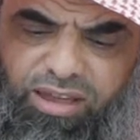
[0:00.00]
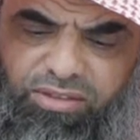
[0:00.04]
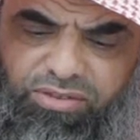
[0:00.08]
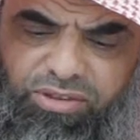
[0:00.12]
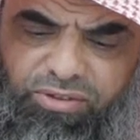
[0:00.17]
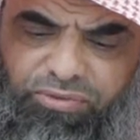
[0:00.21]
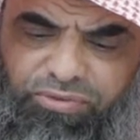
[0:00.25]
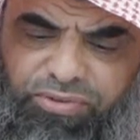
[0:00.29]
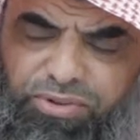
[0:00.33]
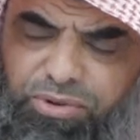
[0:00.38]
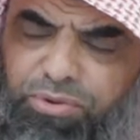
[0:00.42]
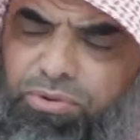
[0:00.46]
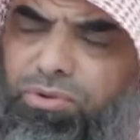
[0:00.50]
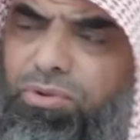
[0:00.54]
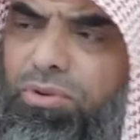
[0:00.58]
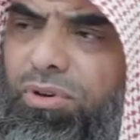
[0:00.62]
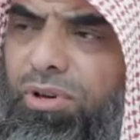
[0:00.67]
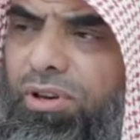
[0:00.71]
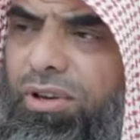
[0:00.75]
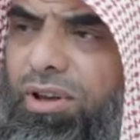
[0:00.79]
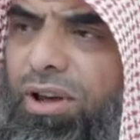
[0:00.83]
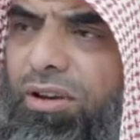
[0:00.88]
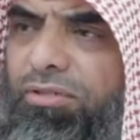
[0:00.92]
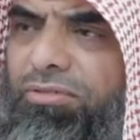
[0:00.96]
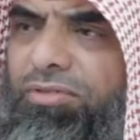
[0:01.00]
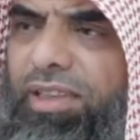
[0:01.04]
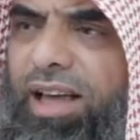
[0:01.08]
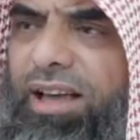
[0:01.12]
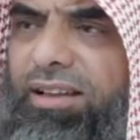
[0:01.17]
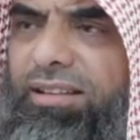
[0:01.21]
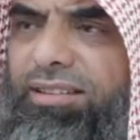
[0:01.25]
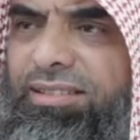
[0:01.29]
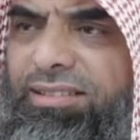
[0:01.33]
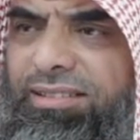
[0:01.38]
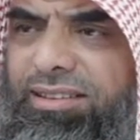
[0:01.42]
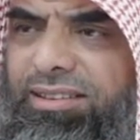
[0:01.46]
The fuel of
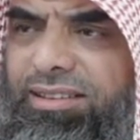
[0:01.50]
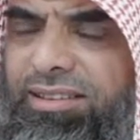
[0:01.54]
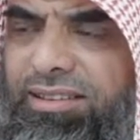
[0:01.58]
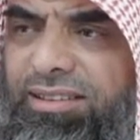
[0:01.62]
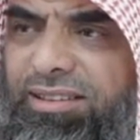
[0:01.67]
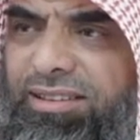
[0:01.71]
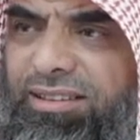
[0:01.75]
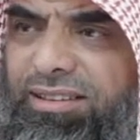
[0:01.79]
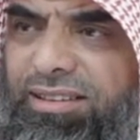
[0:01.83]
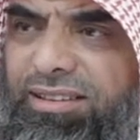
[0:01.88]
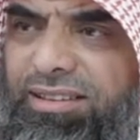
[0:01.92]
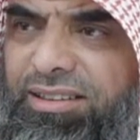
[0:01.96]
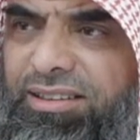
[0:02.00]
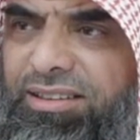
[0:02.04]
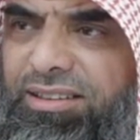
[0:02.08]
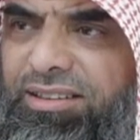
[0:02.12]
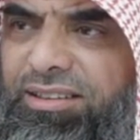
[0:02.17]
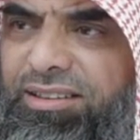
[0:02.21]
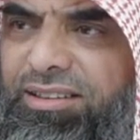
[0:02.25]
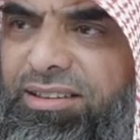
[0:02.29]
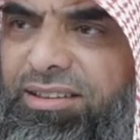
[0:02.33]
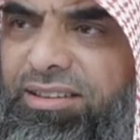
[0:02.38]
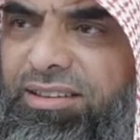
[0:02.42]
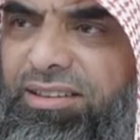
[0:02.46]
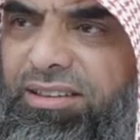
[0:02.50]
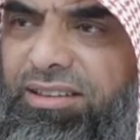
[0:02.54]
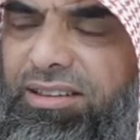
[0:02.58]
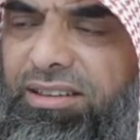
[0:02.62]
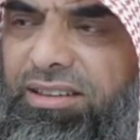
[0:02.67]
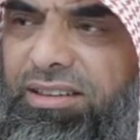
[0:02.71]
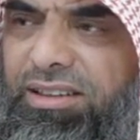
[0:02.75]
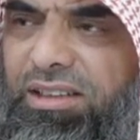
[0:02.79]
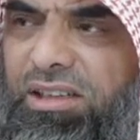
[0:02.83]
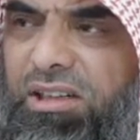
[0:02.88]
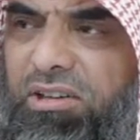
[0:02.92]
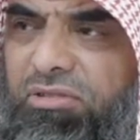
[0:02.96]
that
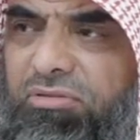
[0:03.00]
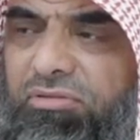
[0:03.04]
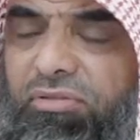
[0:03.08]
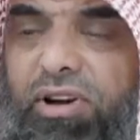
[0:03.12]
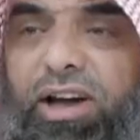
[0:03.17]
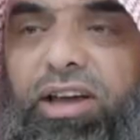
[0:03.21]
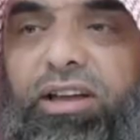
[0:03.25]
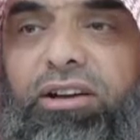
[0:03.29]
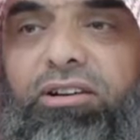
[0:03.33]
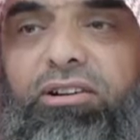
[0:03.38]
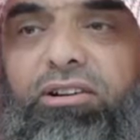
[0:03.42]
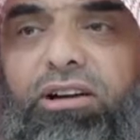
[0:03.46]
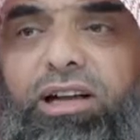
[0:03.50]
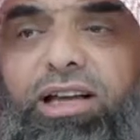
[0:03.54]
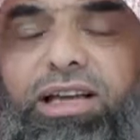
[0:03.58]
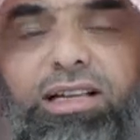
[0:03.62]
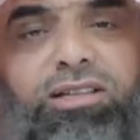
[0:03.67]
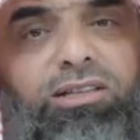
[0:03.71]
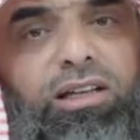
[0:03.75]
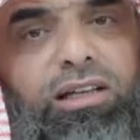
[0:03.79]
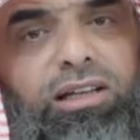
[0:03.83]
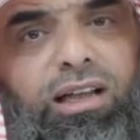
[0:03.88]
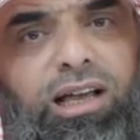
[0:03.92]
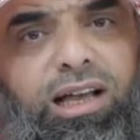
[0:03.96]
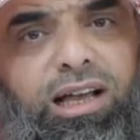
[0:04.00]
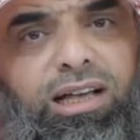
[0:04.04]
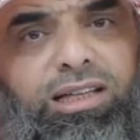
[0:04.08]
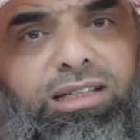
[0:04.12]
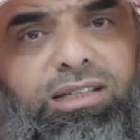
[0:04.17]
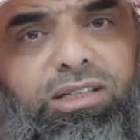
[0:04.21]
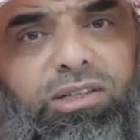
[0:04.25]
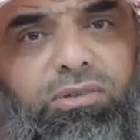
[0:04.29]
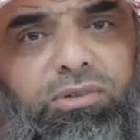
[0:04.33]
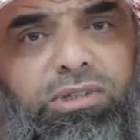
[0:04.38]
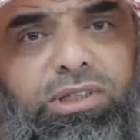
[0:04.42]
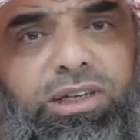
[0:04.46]
fire, as Allah
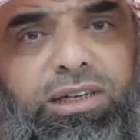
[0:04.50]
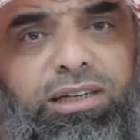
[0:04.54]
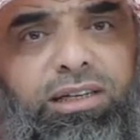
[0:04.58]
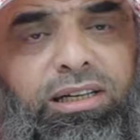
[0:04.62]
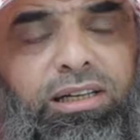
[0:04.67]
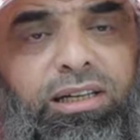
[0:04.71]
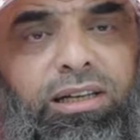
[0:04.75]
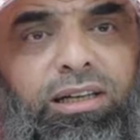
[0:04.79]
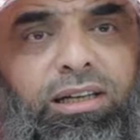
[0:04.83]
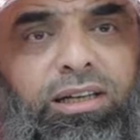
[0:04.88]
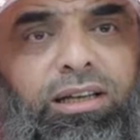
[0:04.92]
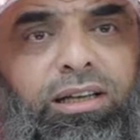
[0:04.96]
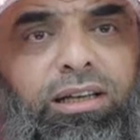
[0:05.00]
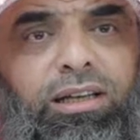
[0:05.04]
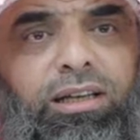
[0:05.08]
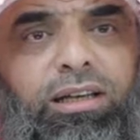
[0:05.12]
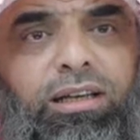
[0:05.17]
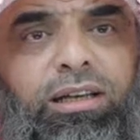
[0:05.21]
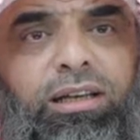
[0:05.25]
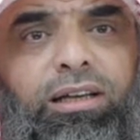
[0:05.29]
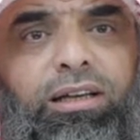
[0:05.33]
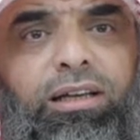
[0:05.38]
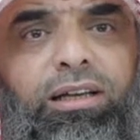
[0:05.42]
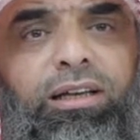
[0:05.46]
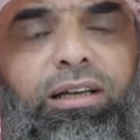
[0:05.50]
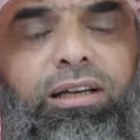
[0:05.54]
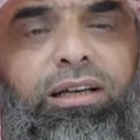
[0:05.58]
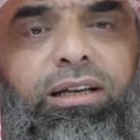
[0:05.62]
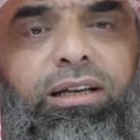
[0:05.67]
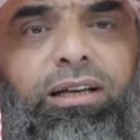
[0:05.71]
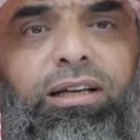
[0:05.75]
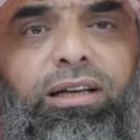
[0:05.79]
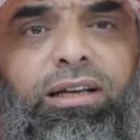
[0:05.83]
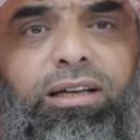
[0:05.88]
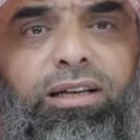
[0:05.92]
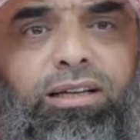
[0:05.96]
Azza wa
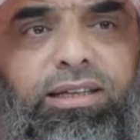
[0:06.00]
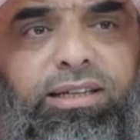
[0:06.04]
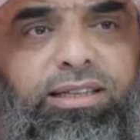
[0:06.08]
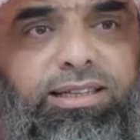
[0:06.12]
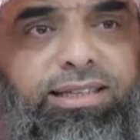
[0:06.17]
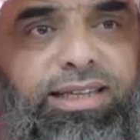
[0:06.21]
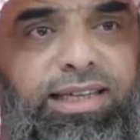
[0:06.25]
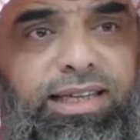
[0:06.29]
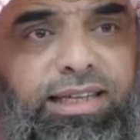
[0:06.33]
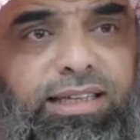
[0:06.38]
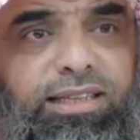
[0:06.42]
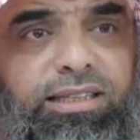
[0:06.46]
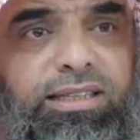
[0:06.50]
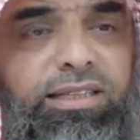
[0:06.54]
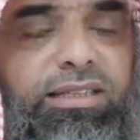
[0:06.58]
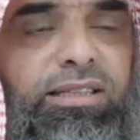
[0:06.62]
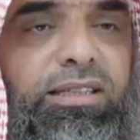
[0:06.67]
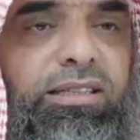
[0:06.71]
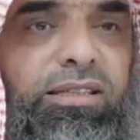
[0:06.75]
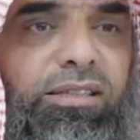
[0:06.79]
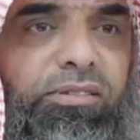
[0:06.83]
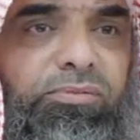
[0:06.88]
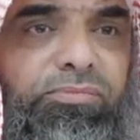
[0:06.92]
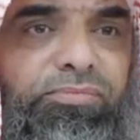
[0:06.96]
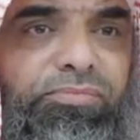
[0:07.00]
Jal says,